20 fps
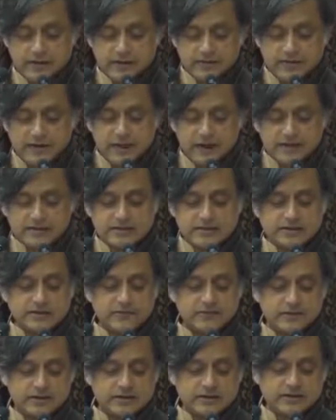The
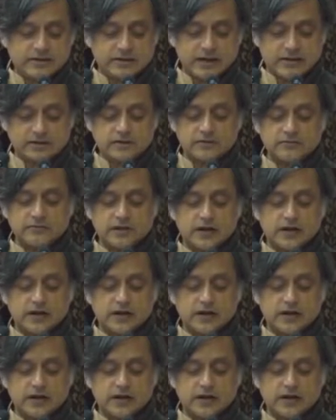Anti-Defection Act of